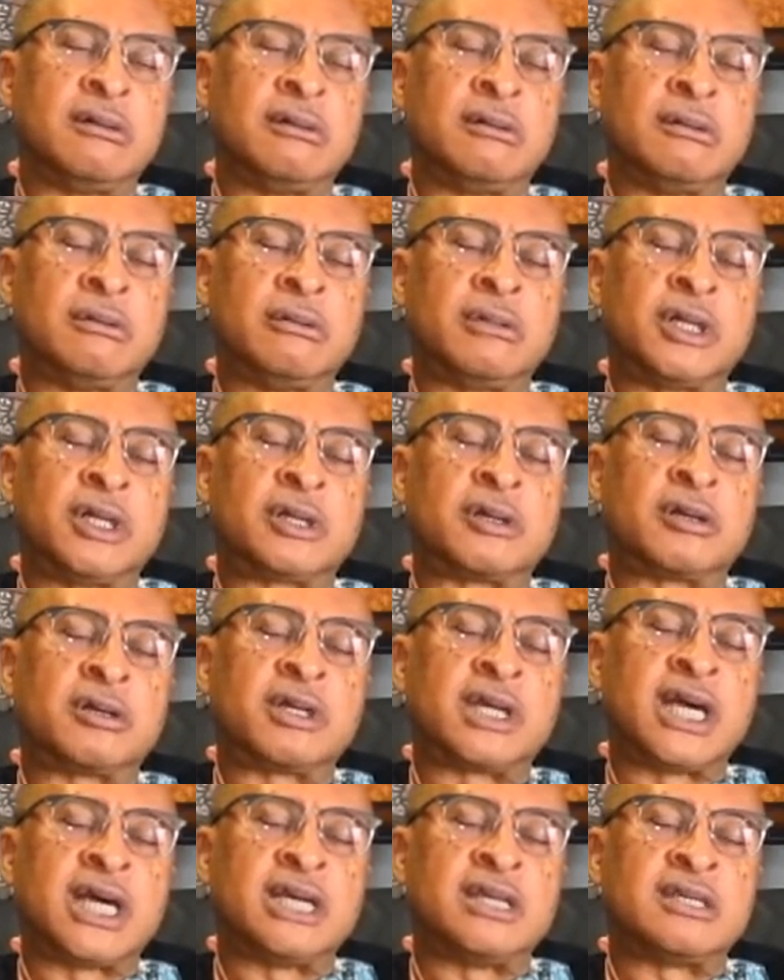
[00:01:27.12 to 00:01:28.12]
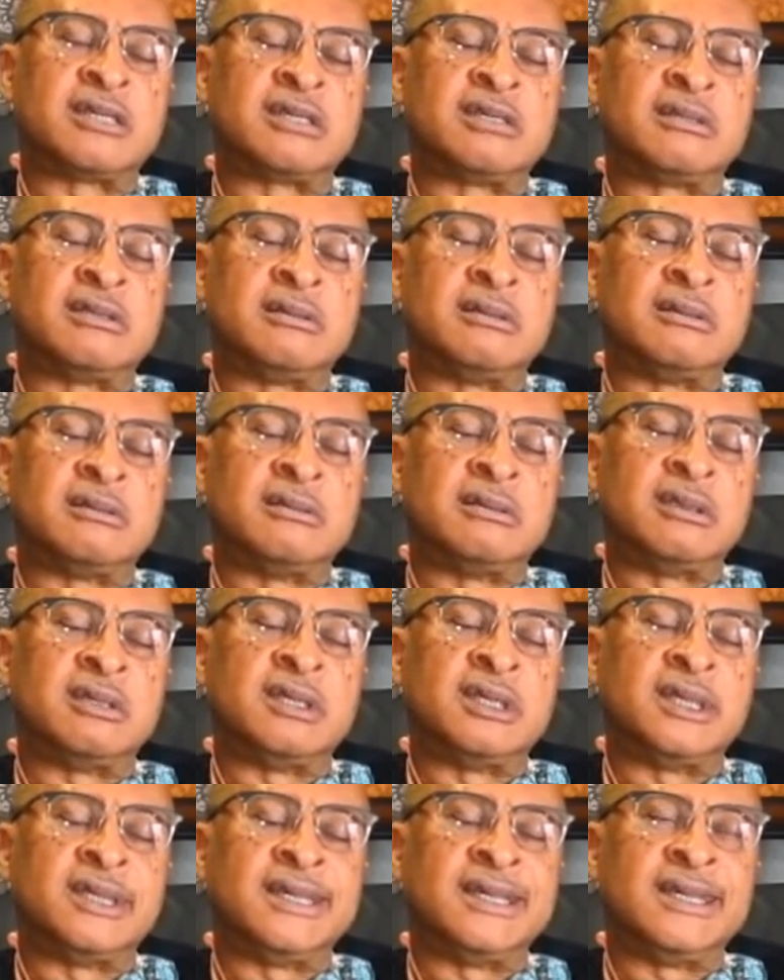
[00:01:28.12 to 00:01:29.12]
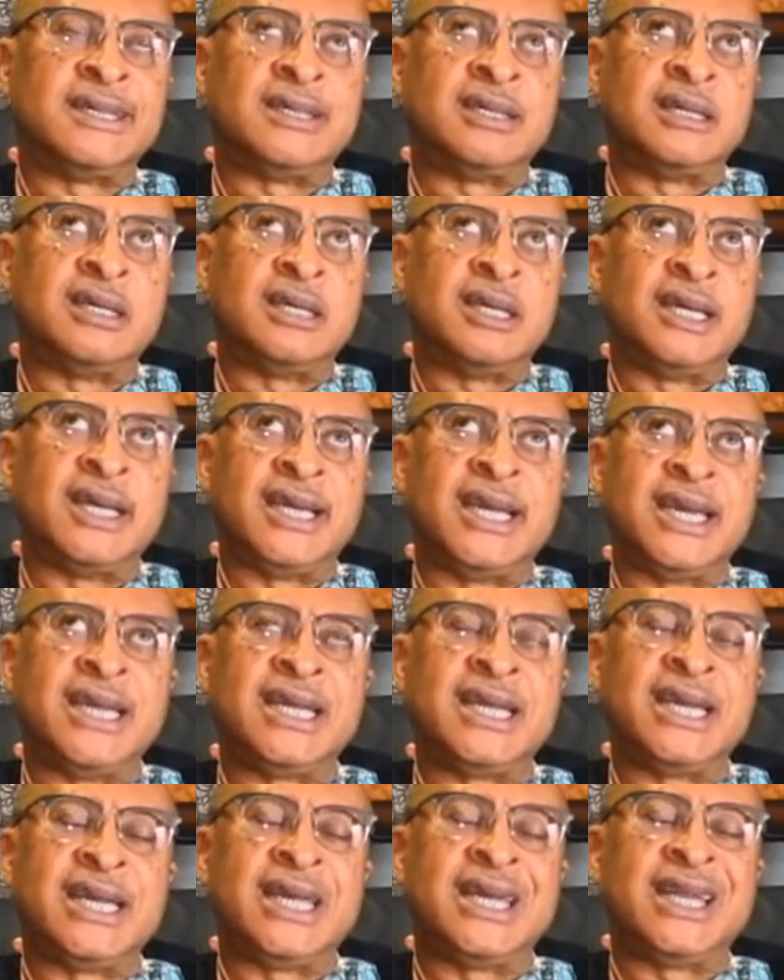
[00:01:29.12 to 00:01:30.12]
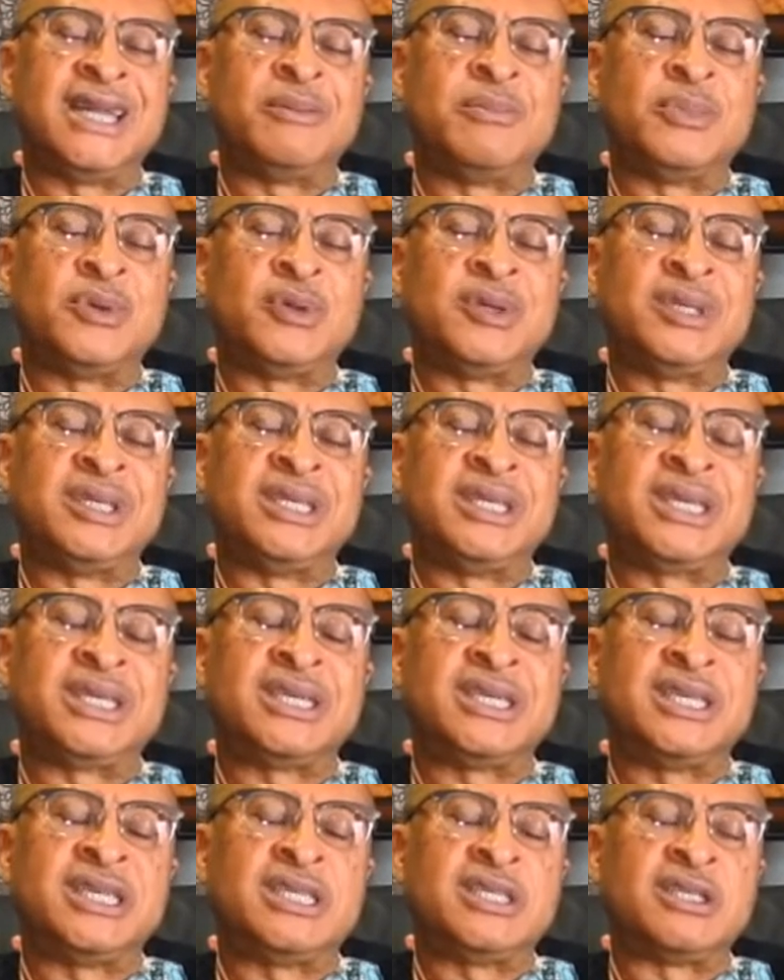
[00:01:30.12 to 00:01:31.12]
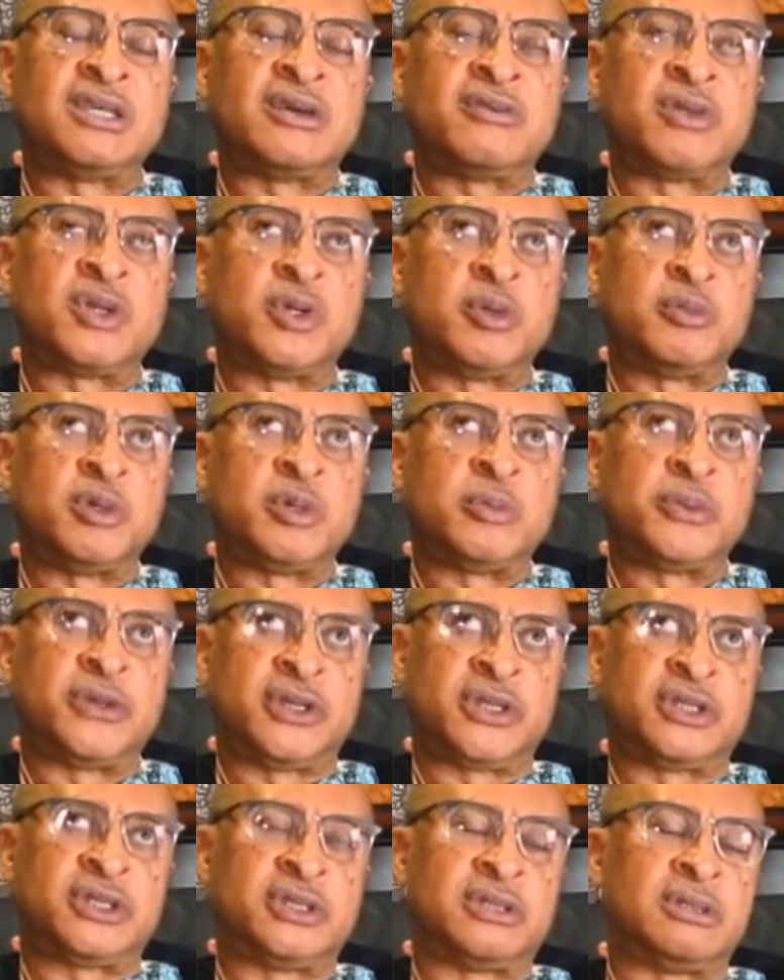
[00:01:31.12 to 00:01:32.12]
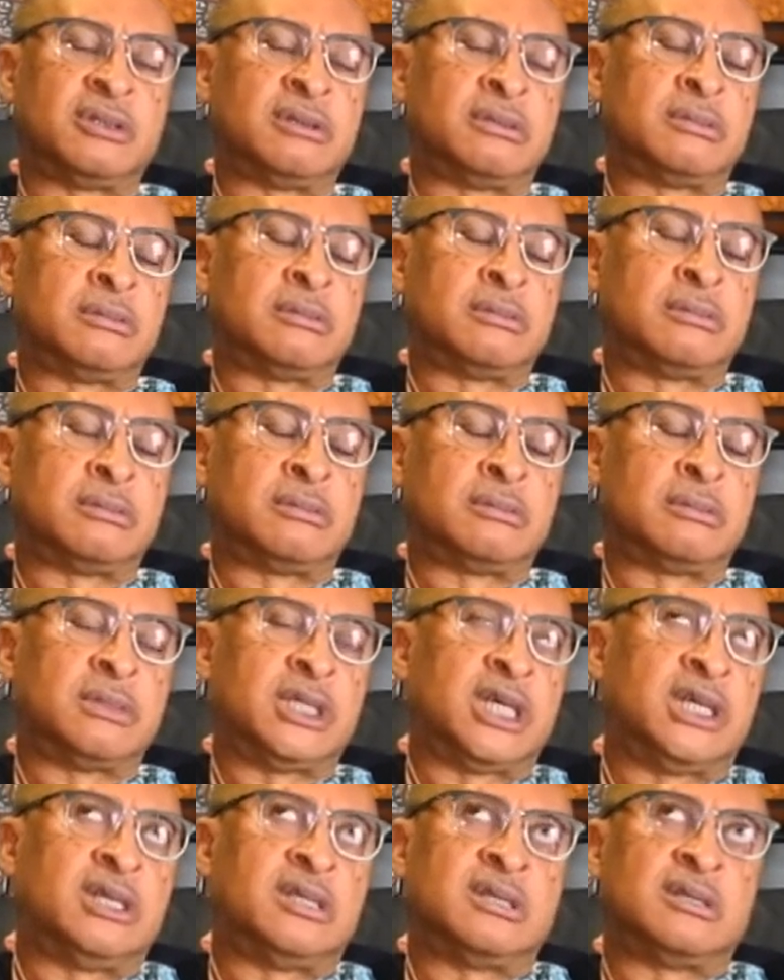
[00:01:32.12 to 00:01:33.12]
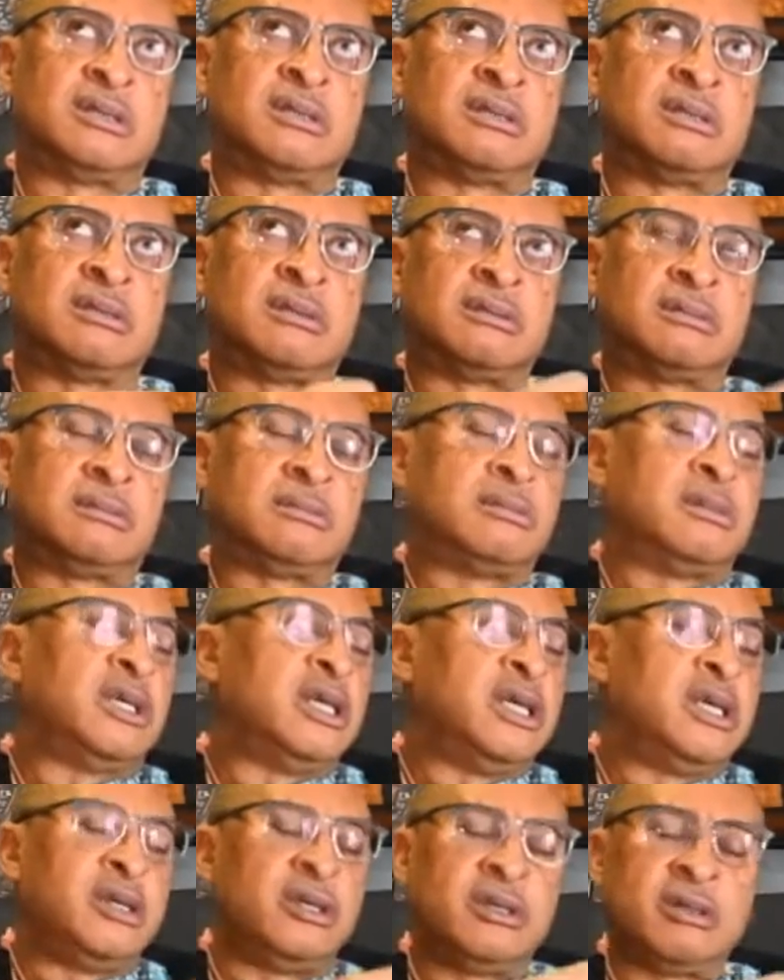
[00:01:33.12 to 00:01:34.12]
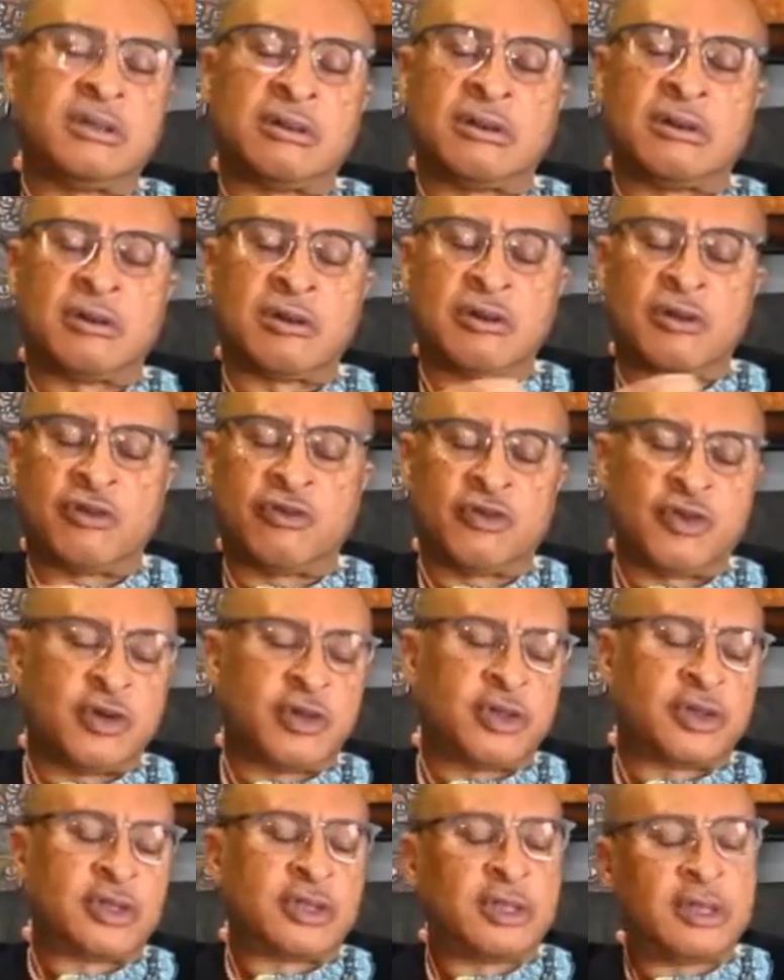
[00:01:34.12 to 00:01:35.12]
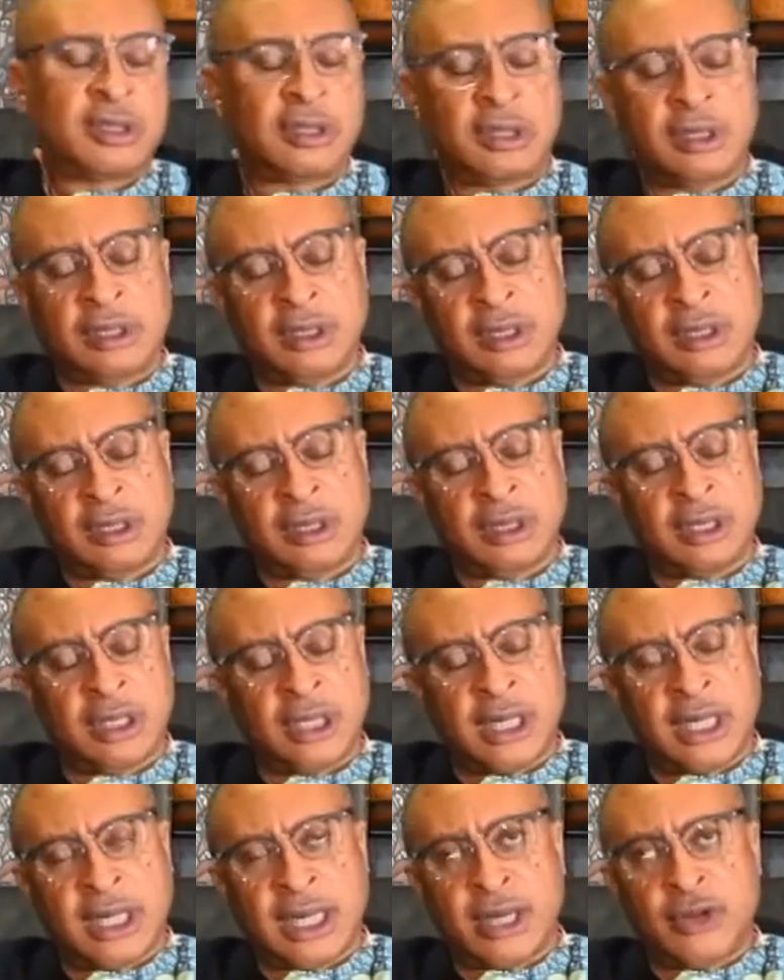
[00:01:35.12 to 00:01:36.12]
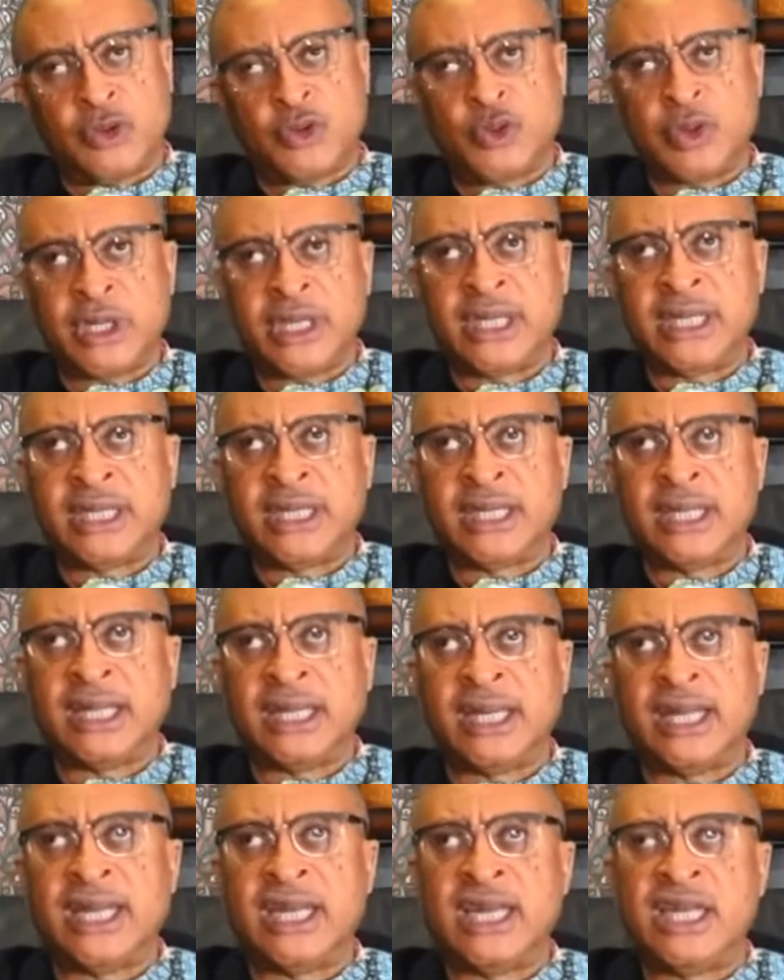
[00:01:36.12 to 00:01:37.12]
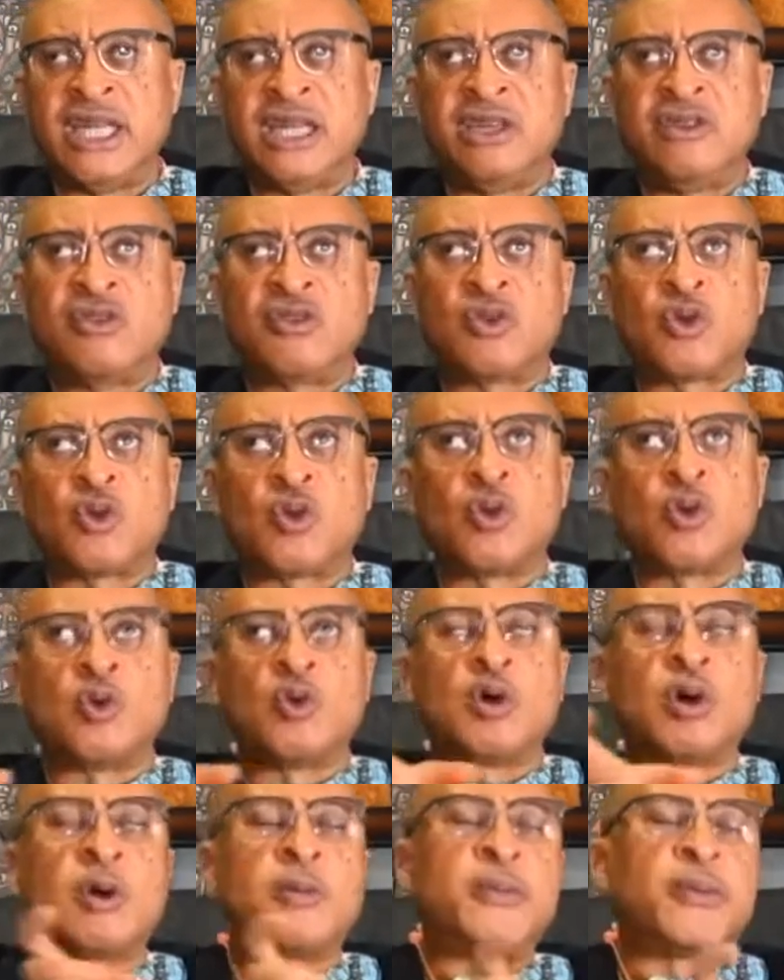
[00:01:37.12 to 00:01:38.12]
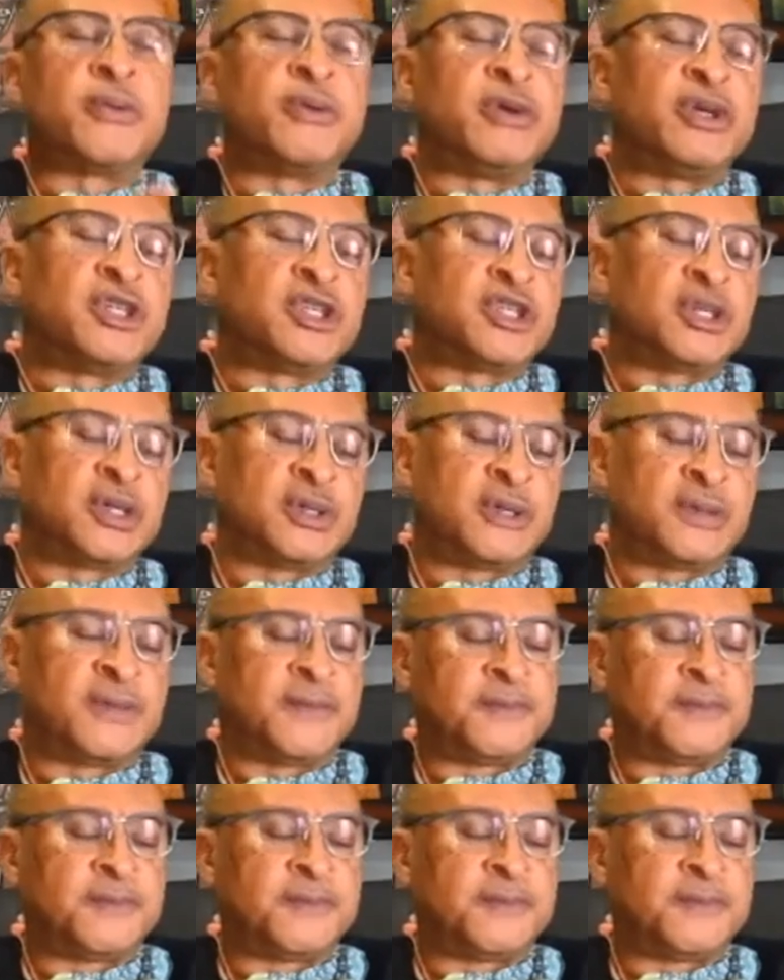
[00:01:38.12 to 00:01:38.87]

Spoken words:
we recognize the inalienable dignity of the human person that is in all of us? How do we live cooperation?